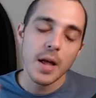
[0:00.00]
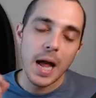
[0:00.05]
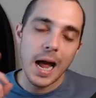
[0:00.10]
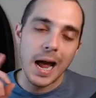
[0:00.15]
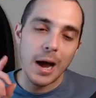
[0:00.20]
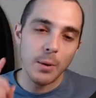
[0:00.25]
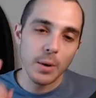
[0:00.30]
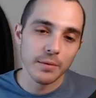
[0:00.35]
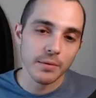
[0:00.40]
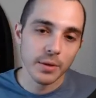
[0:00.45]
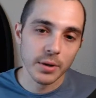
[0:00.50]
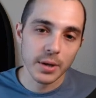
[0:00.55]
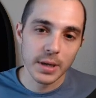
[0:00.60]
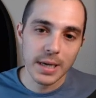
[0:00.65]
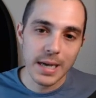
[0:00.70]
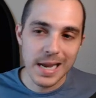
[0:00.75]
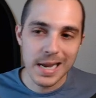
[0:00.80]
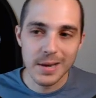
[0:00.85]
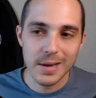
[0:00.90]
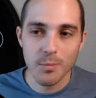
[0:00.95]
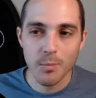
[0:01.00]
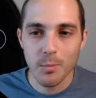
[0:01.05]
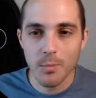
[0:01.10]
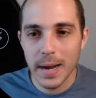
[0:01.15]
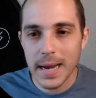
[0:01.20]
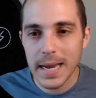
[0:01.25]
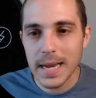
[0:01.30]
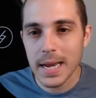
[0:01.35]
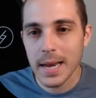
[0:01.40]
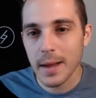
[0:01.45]
However, it
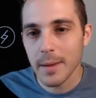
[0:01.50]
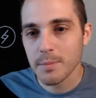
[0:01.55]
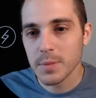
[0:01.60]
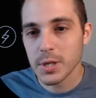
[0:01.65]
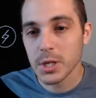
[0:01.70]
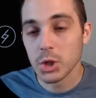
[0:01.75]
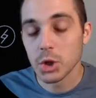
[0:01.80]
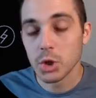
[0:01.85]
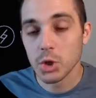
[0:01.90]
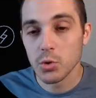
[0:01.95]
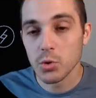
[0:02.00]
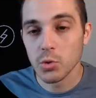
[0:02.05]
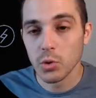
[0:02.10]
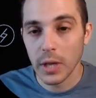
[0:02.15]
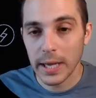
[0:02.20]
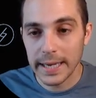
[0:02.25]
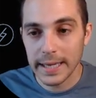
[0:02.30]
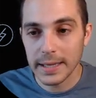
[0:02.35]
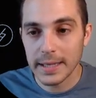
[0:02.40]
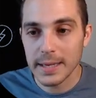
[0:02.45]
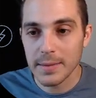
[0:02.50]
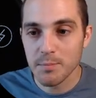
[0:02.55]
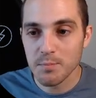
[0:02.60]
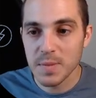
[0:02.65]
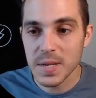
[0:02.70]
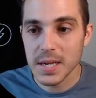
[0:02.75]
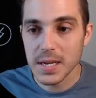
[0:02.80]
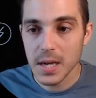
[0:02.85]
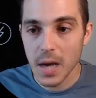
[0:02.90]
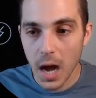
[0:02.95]
might not be too likely
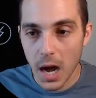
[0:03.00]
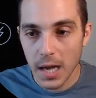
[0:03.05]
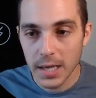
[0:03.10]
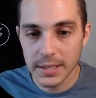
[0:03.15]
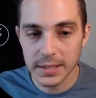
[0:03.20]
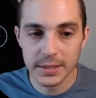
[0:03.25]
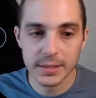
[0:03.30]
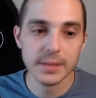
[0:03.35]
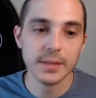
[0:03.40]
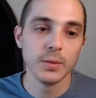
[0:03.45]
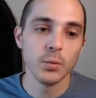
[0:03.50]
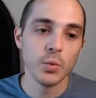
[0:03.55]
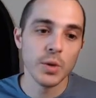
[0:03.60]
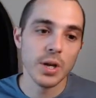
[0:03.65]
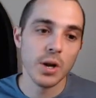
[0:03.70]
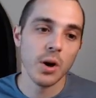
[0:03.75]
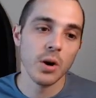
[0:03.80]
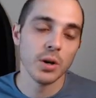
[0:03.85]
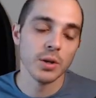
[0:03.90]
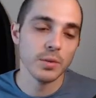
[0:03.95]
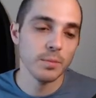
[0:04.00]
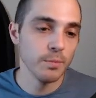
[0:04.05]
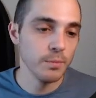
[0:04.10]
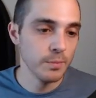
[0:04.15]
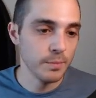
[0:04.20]
because we are